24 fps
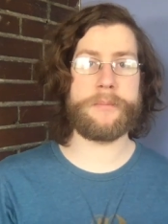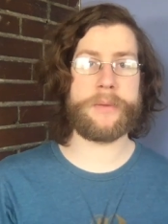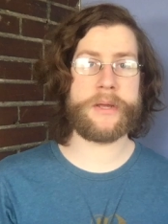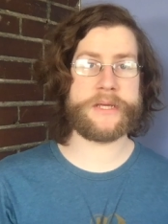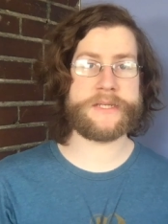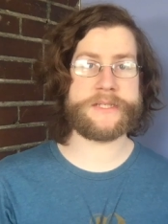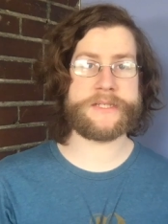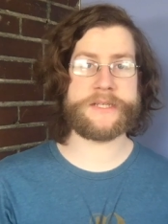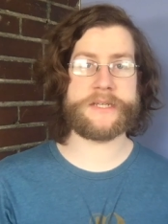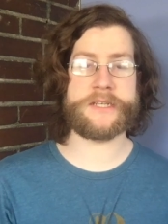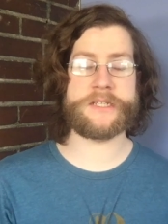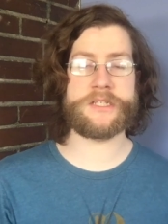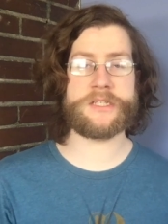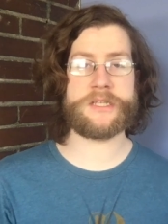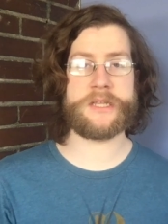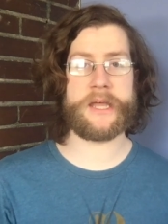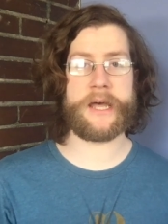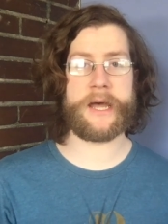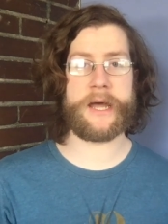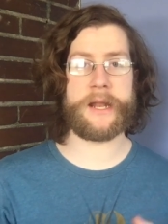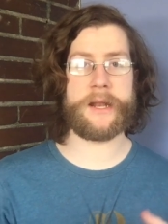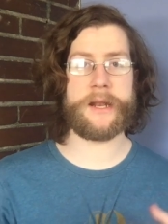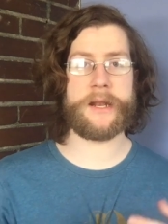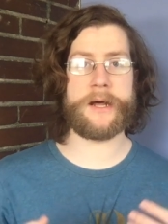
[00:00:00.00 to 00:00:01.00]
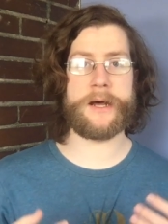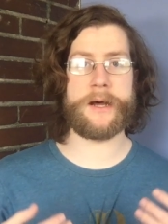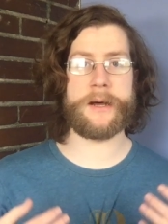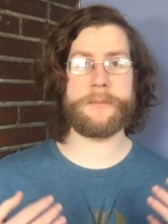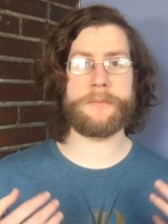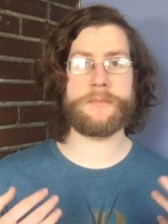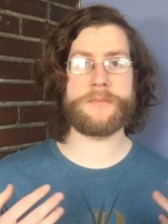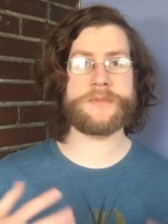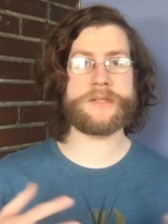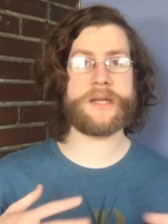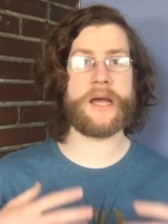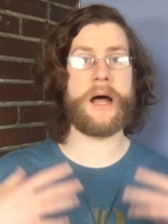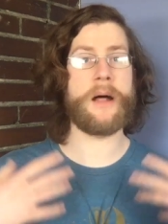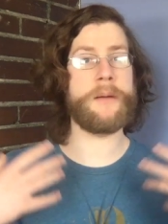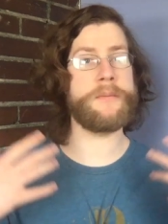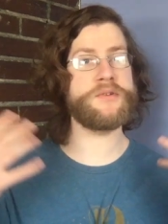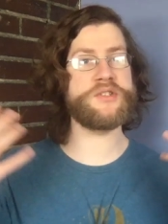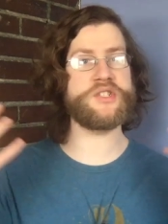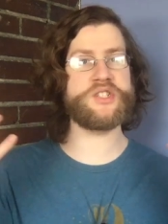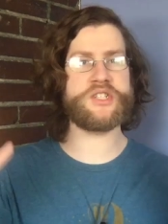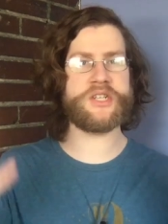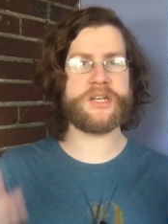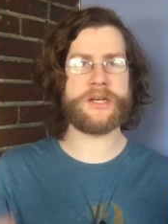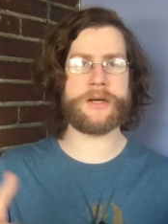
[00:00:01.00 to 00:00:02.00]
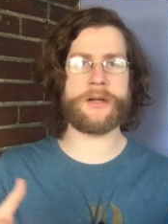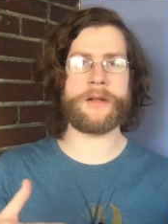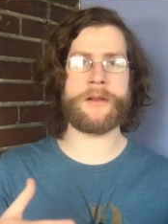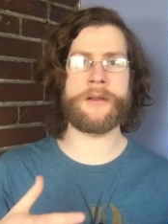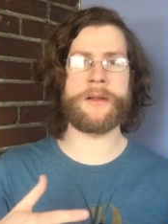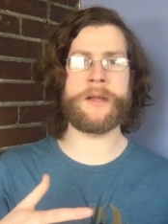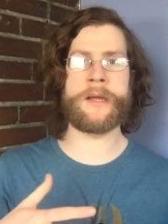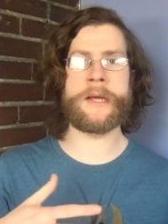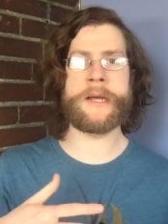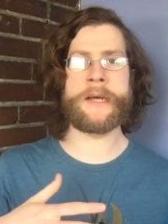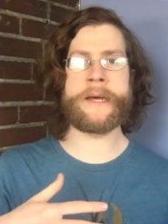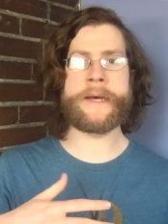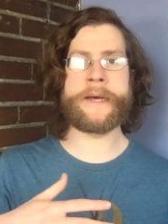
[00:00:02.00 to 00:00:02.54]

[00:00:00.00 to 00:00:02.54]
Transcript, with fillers: business that um, to help chill